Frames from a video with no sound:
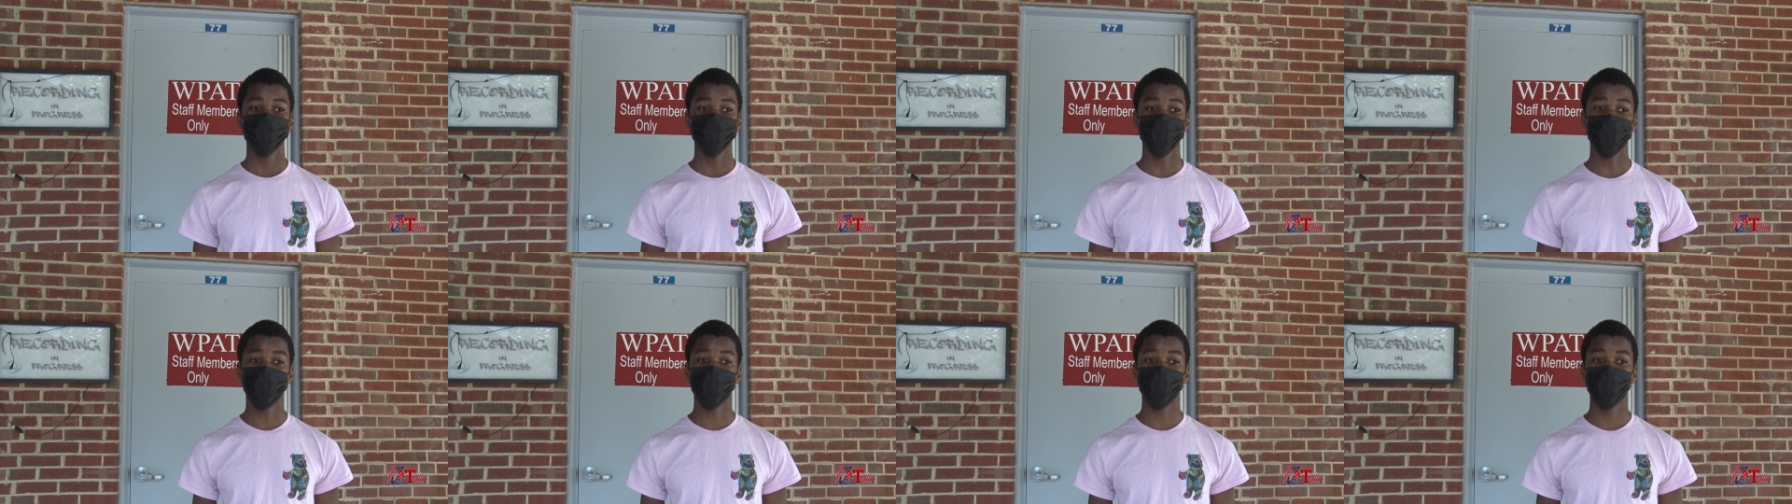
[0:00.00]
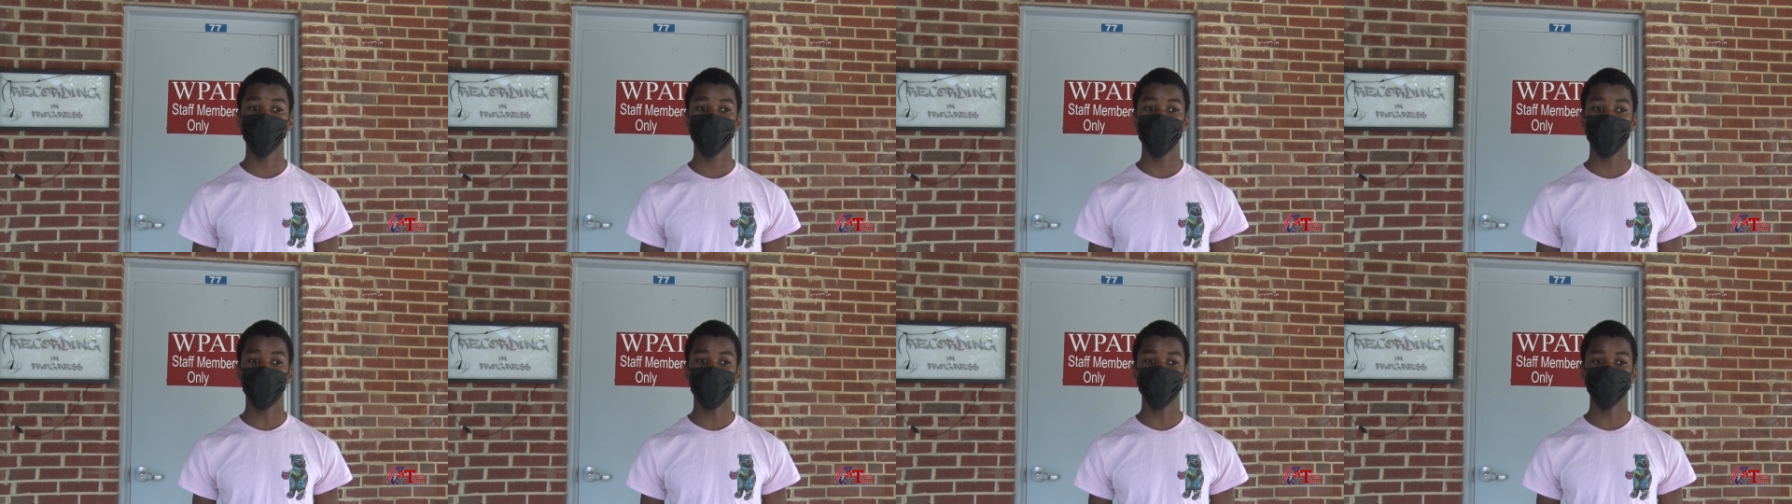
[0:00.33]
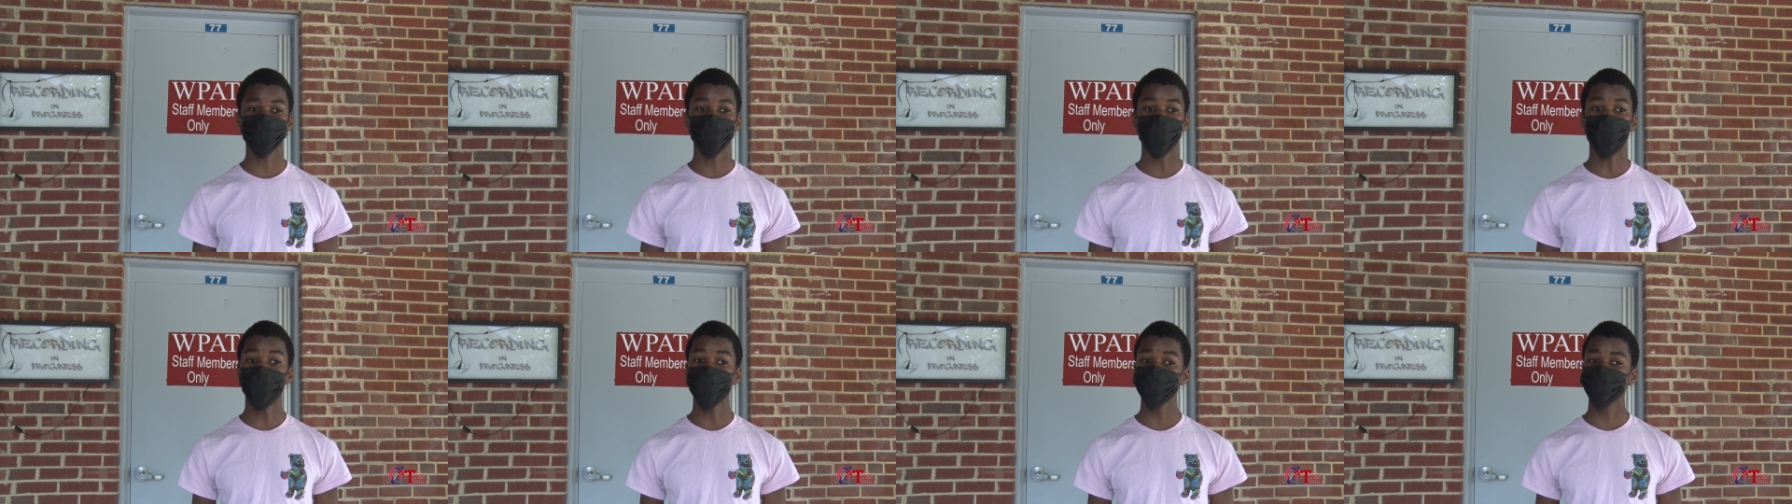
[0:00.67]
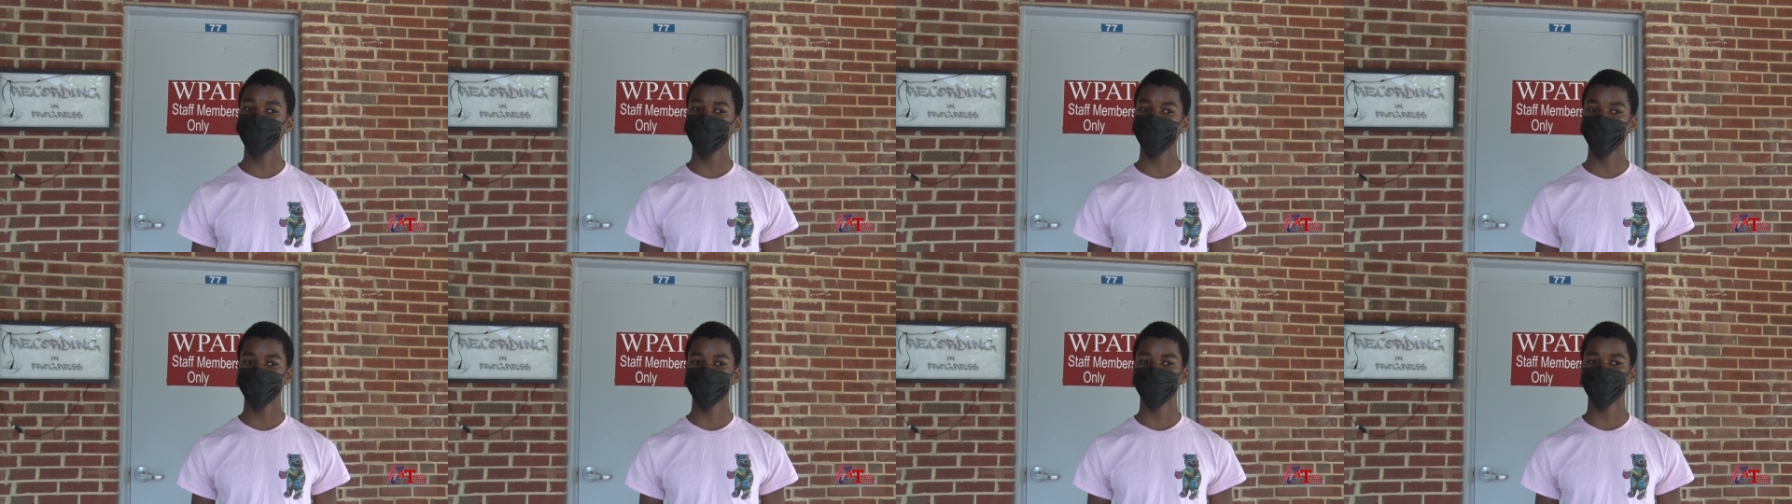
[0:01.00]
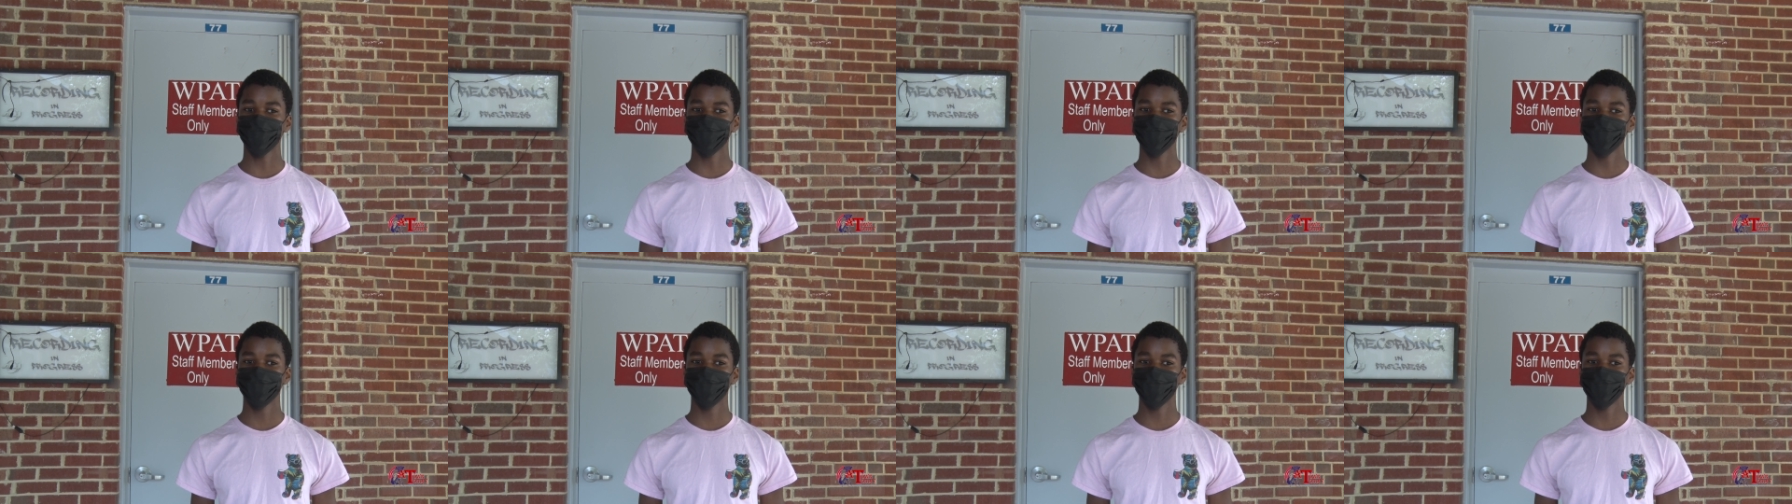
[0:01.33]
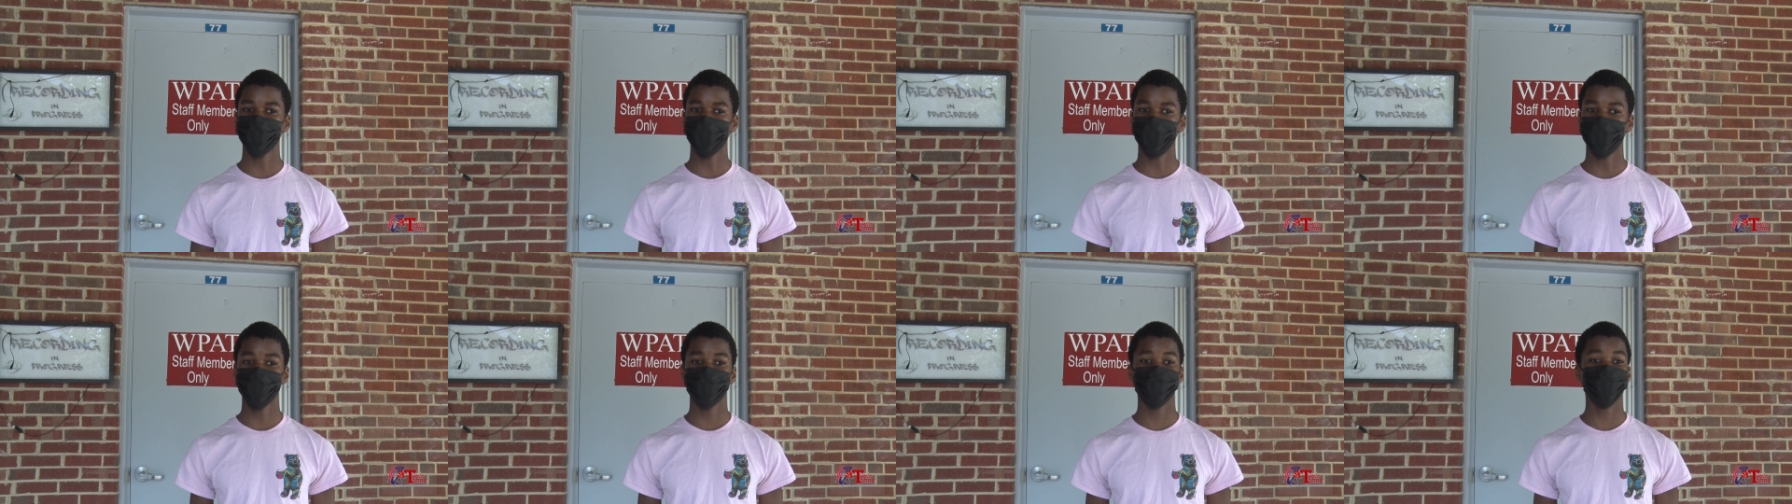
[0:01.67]
Soccer playoffs will also get started
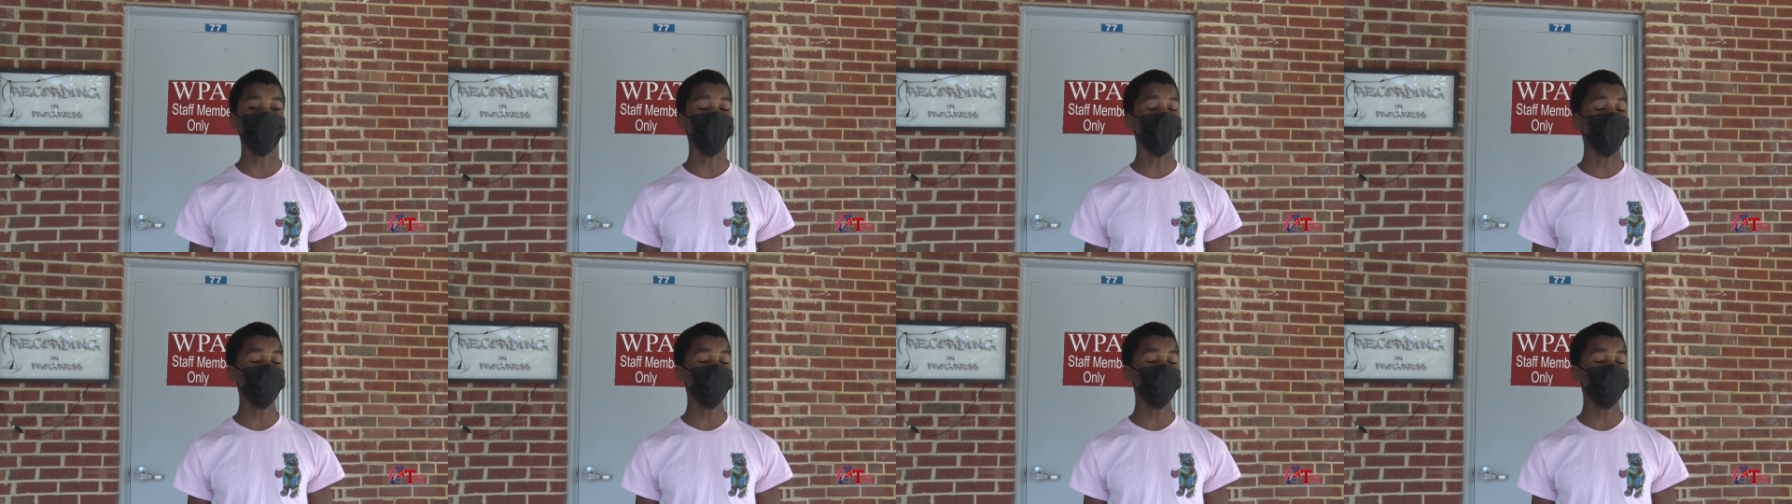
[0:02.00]
tonight. The